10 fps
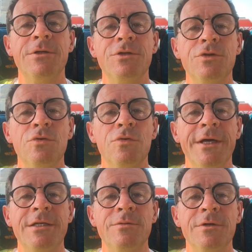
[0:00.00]
The electric
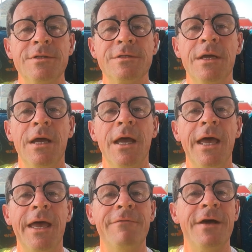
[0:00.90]
cars are very quiet.
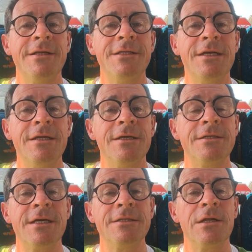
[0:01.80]

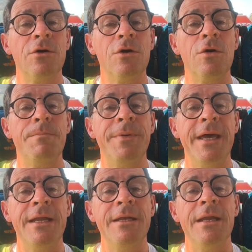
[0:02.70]
Shh,
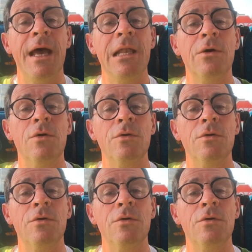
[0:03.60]
passing by.